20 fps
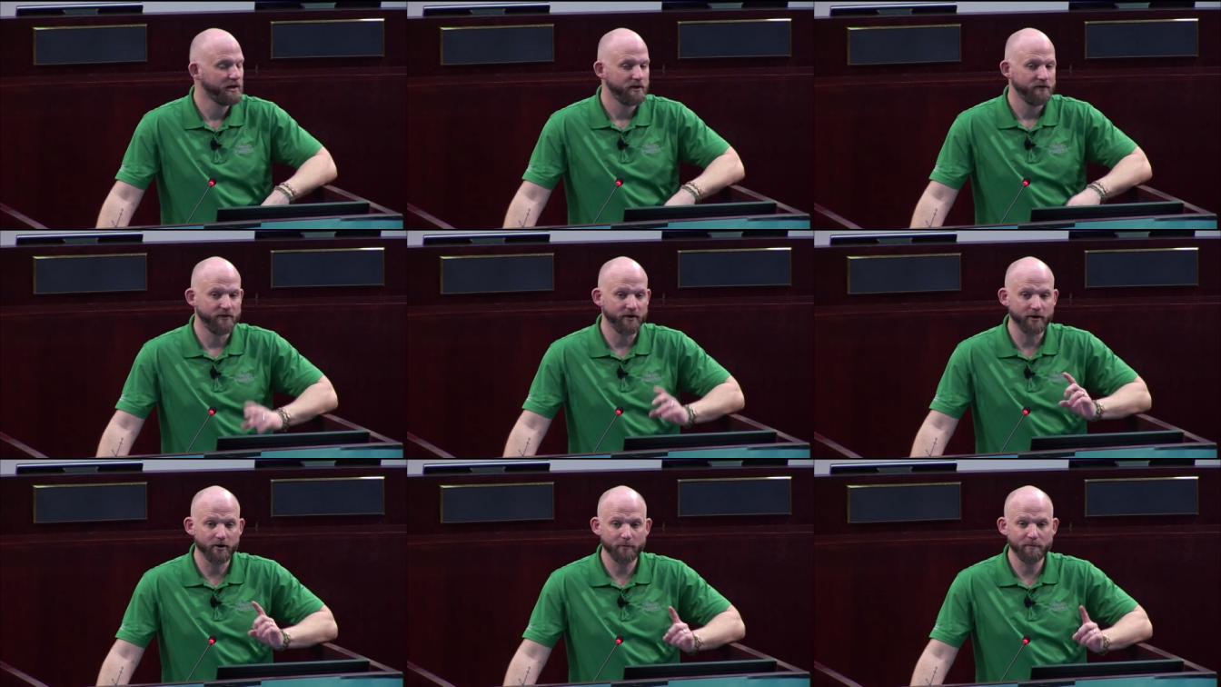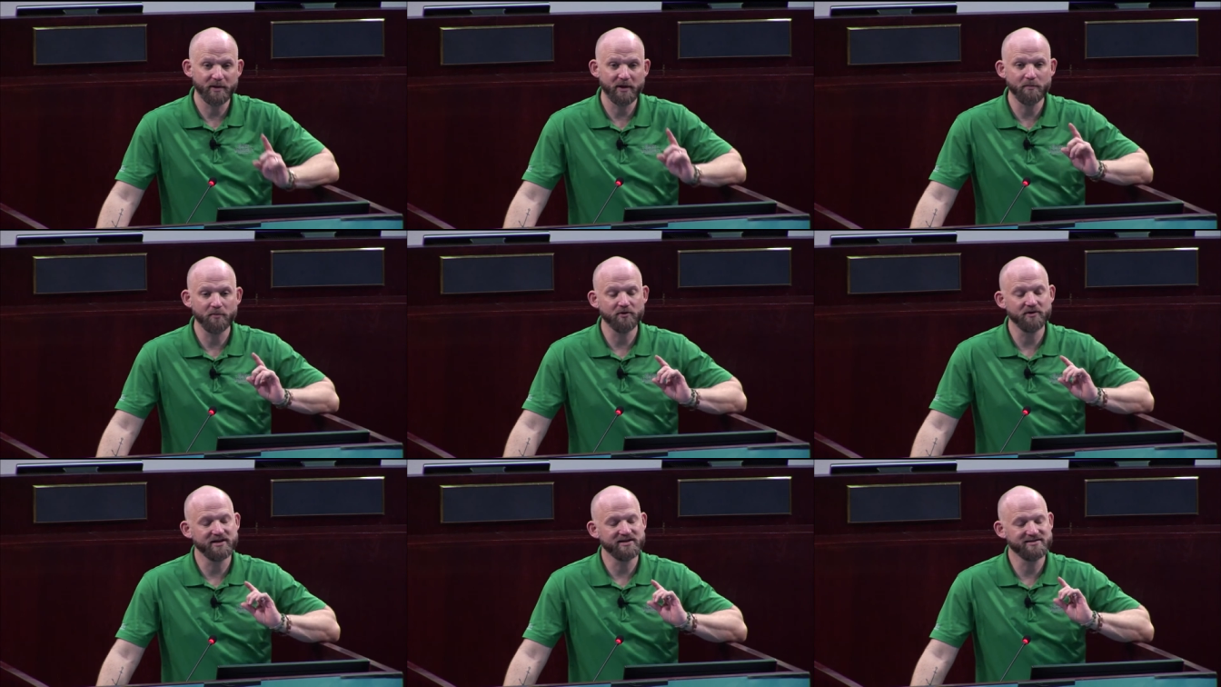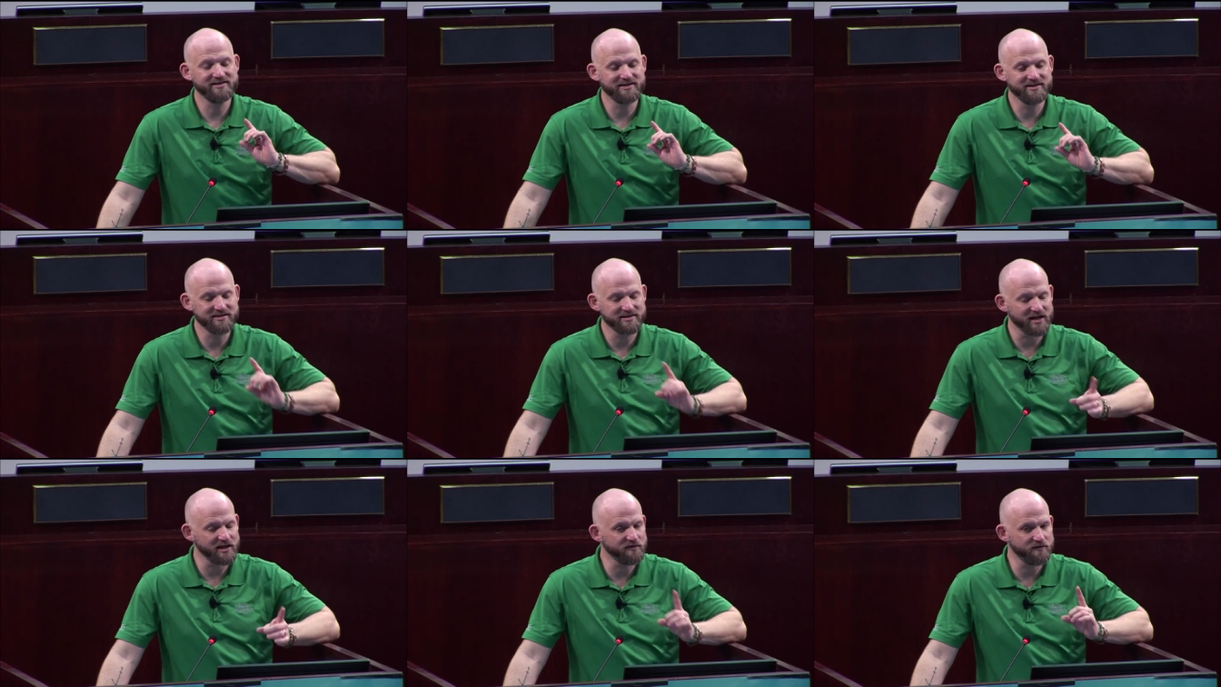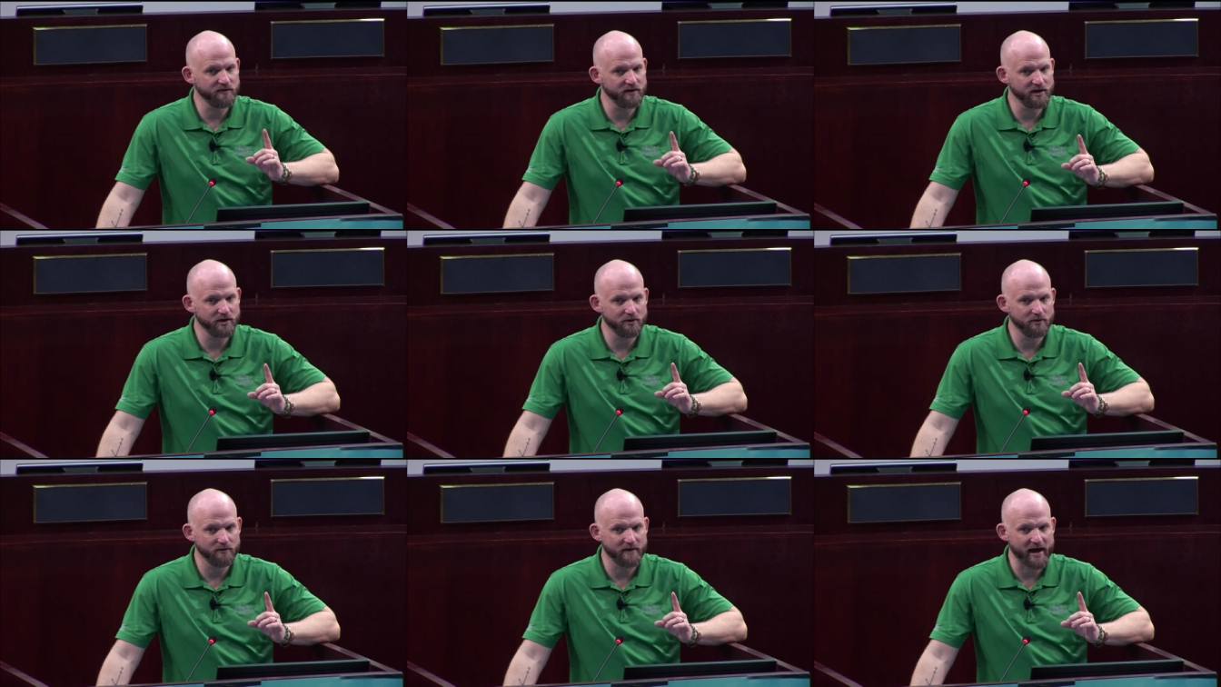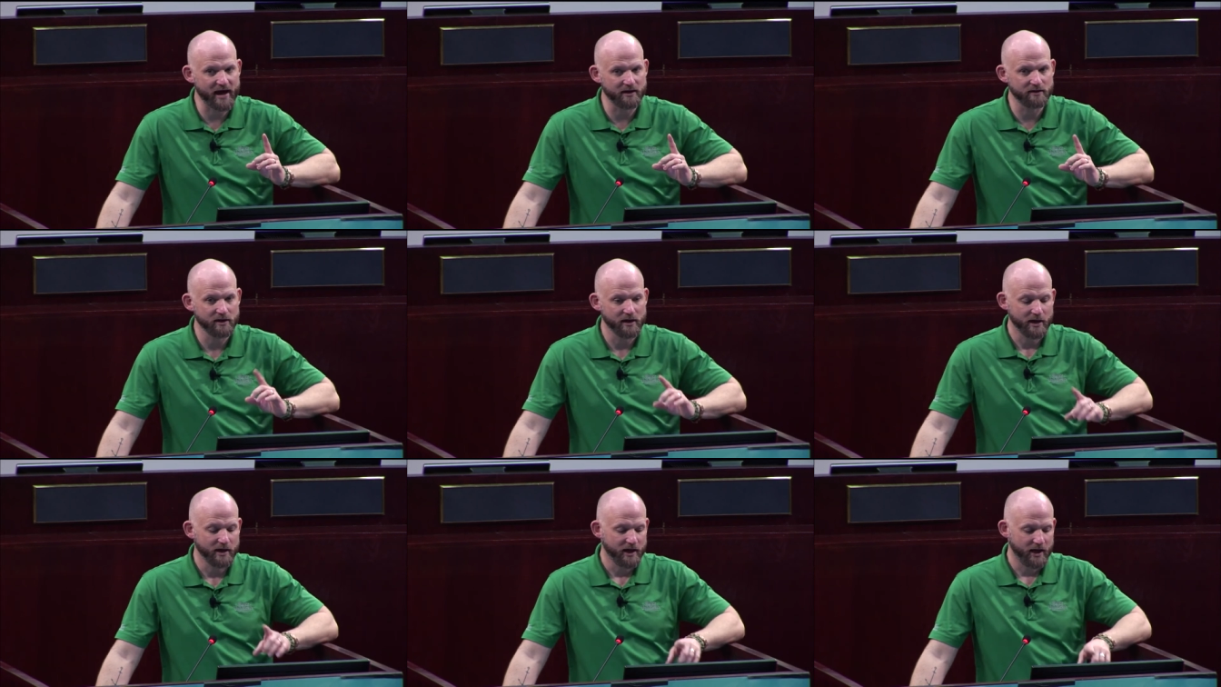There are people that successfully do that.